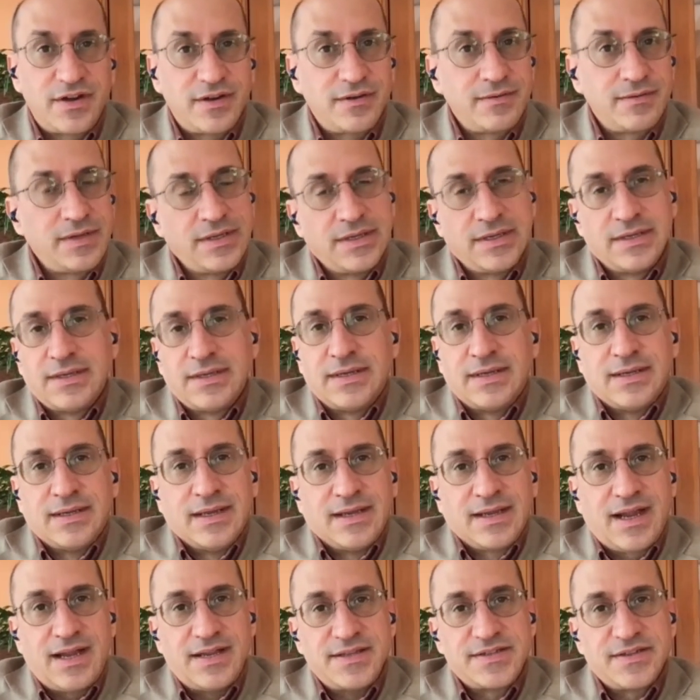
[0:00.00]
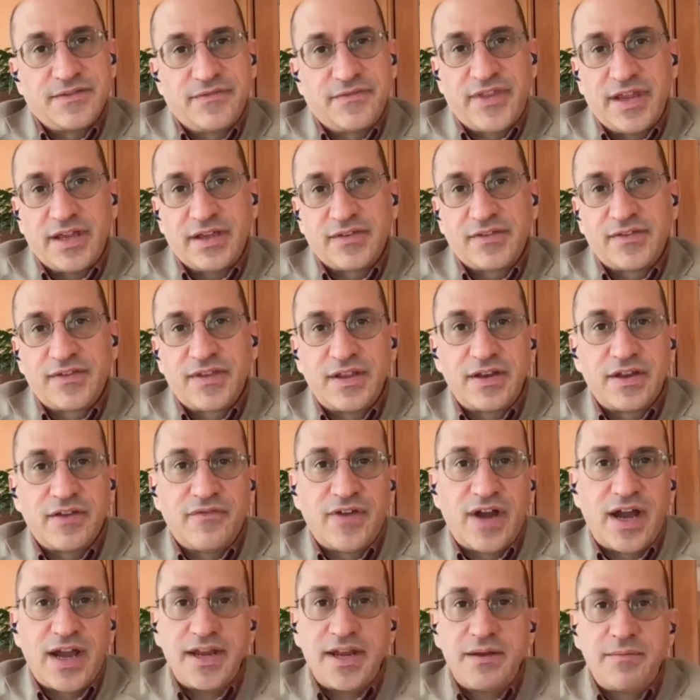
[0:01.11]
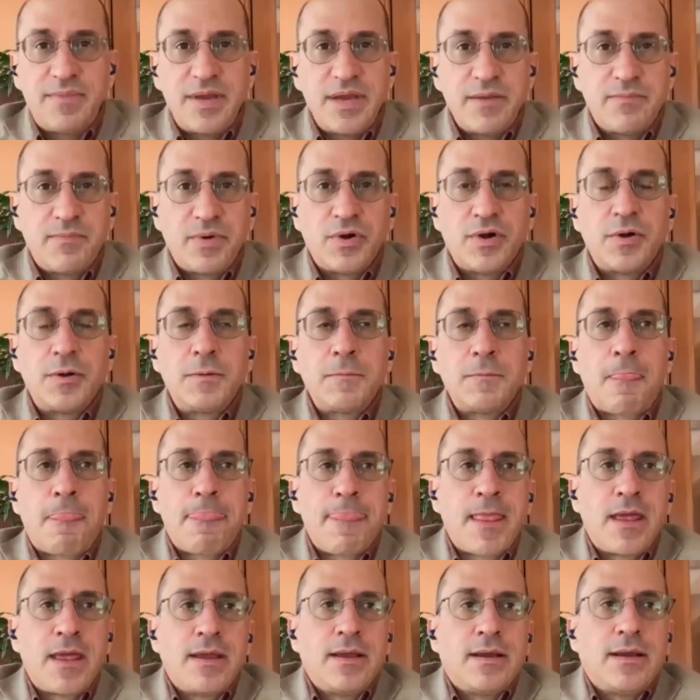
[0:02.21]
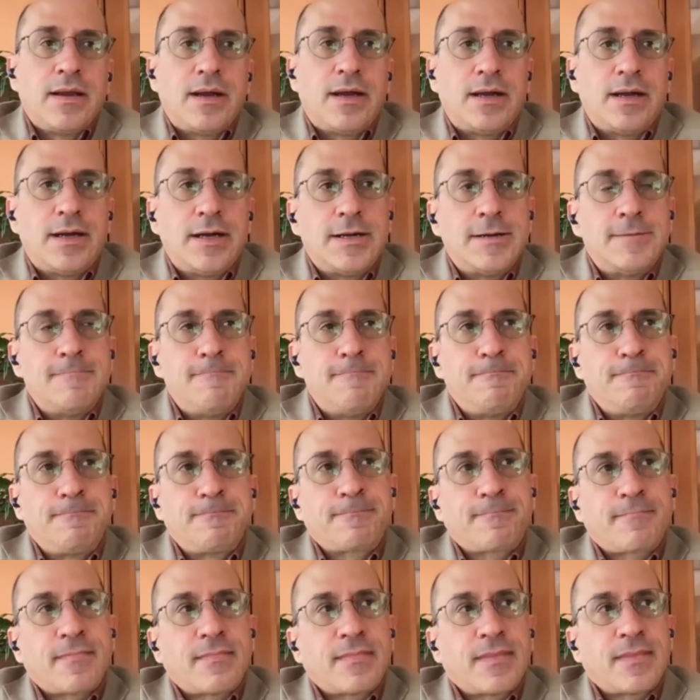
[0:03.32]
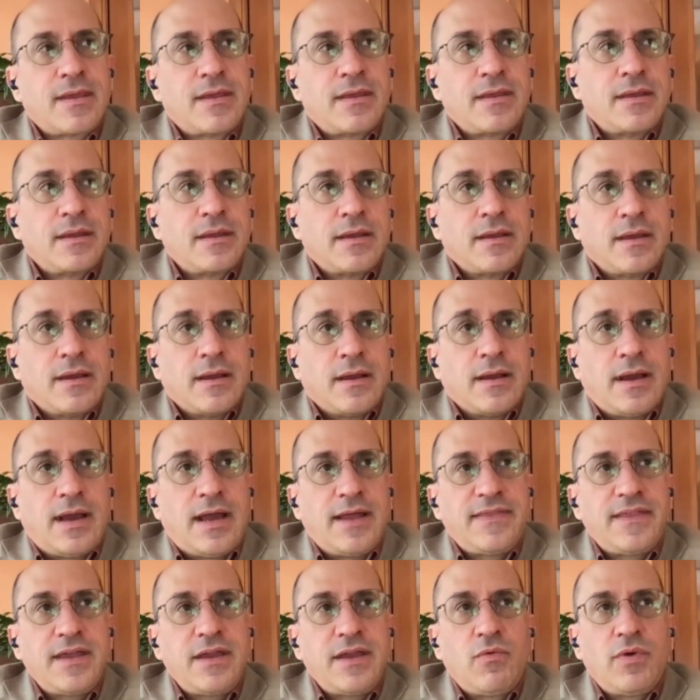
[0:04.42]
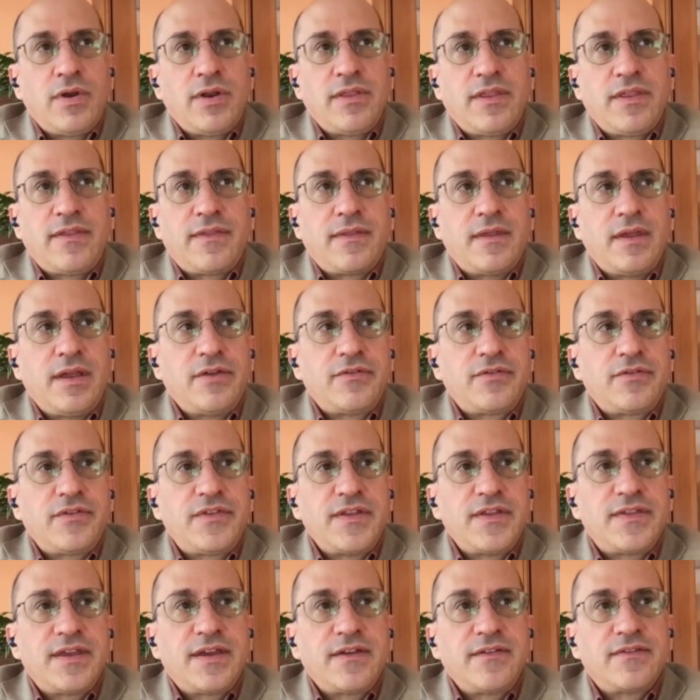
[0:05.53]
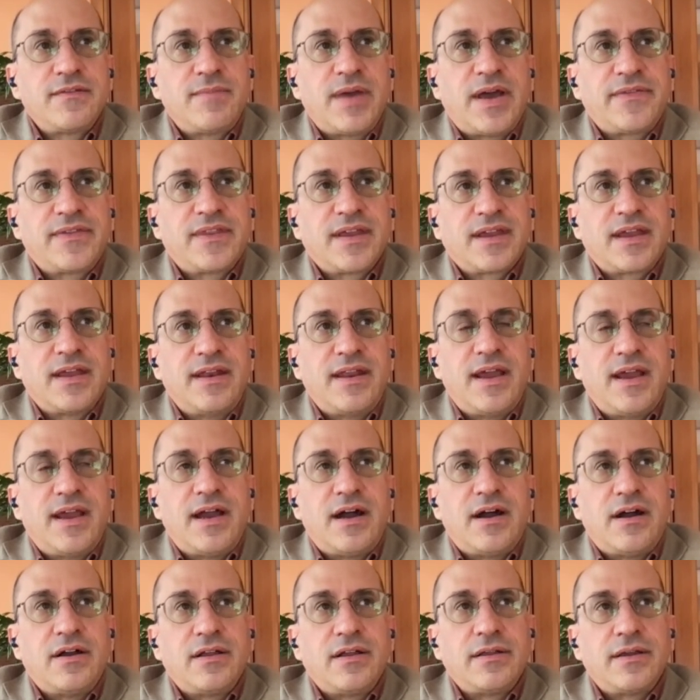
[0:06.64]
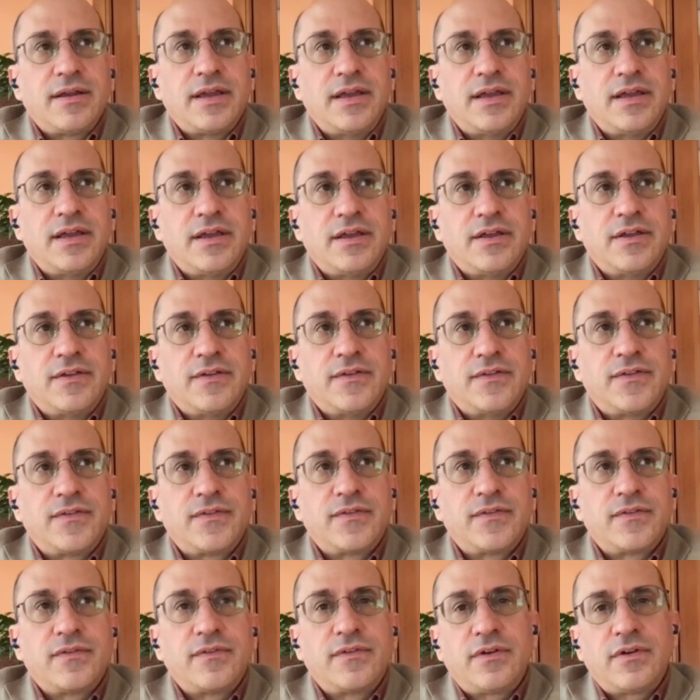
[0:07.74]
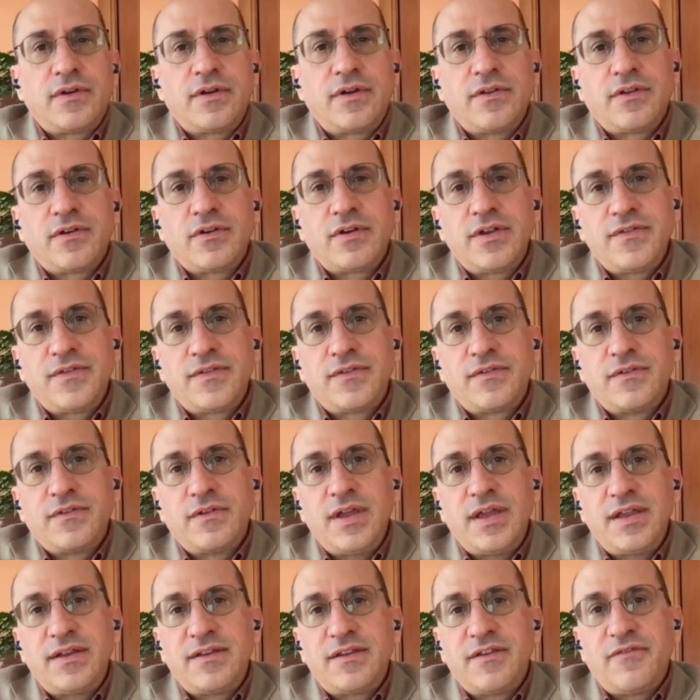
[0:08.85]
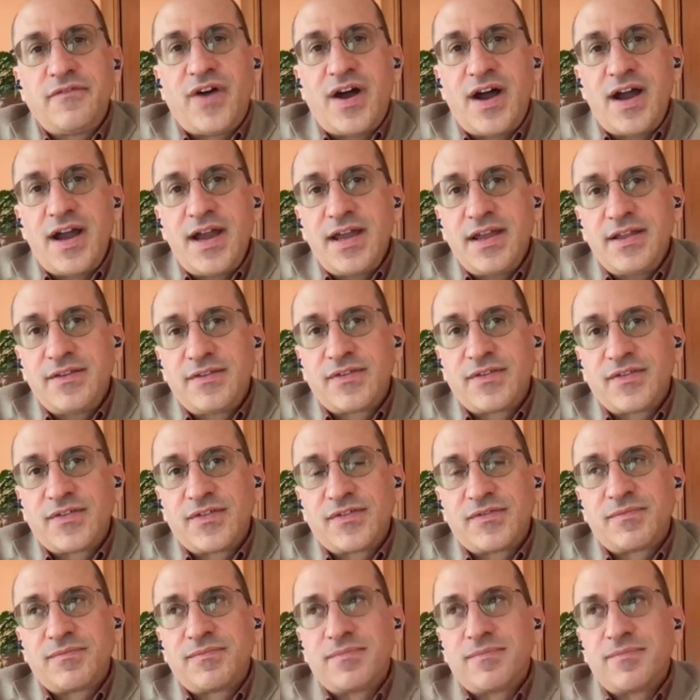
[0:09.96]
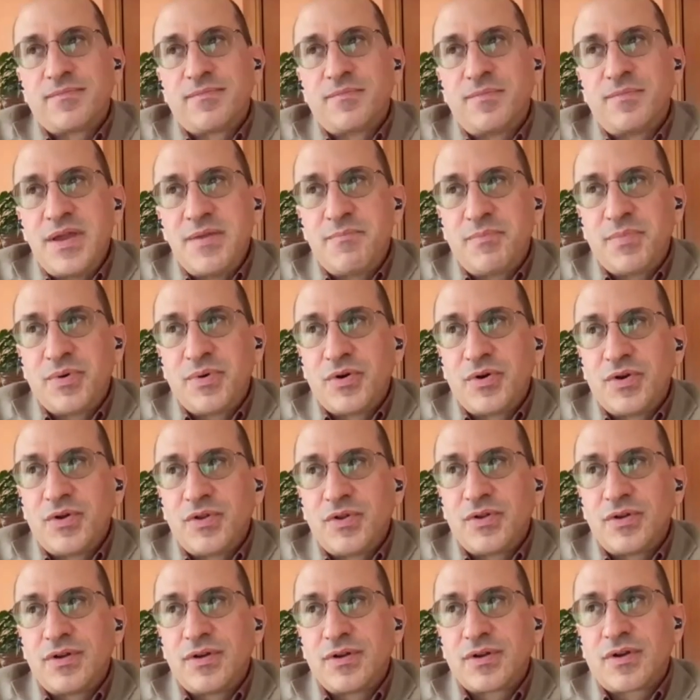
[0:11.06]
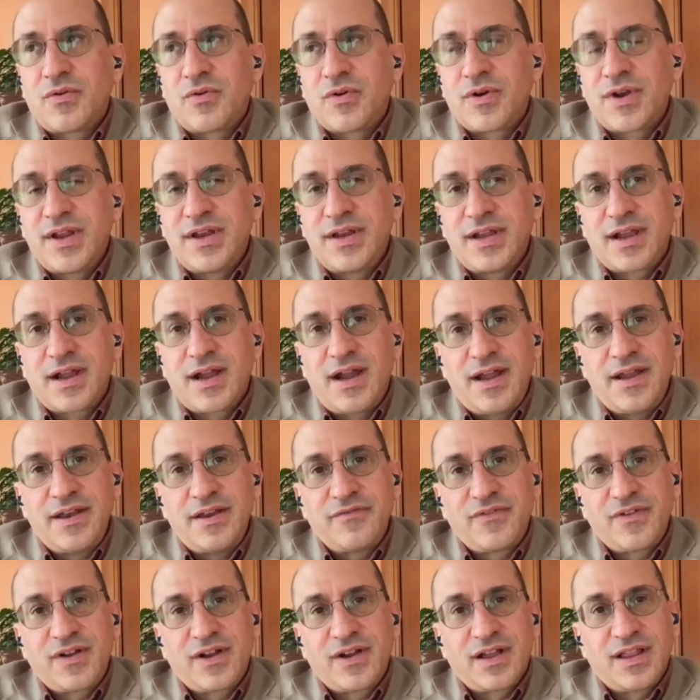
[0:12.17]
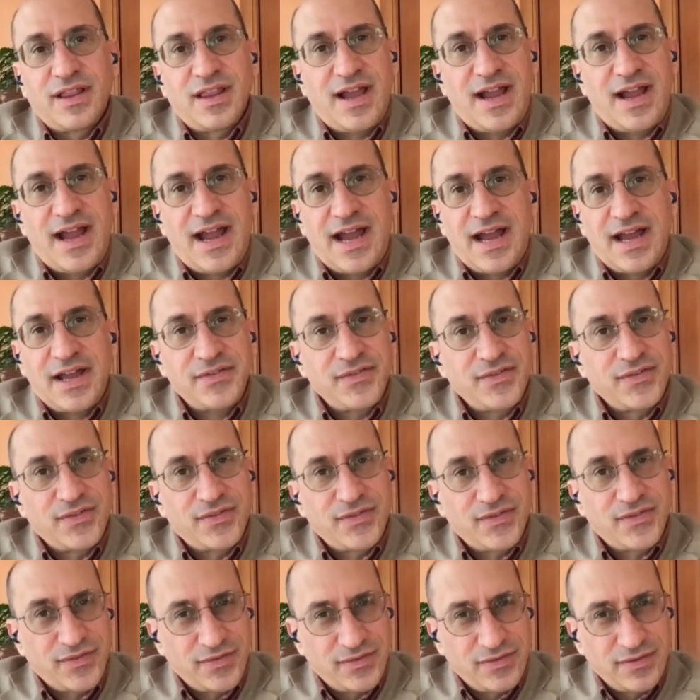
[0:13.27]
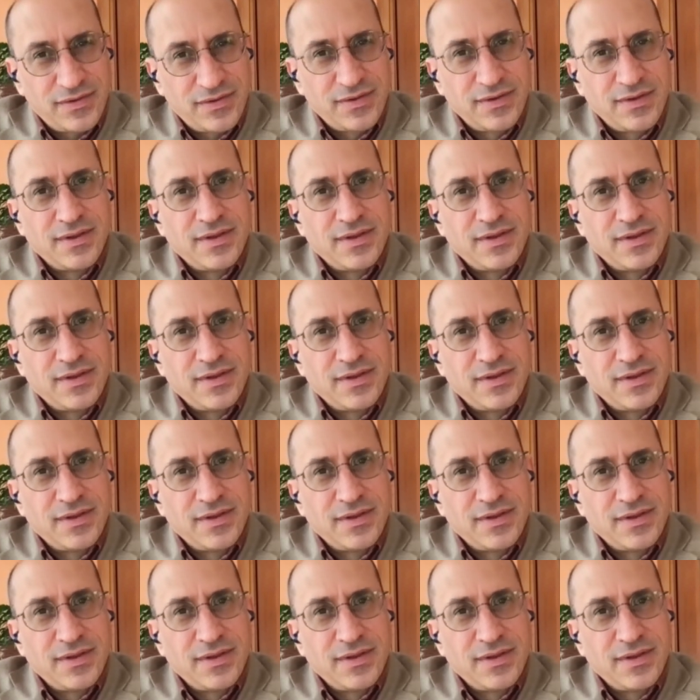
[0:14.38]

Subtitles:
other kinds of things that divided people. Um, I think one of the interesting things about the canal is it divides people according to kind of class,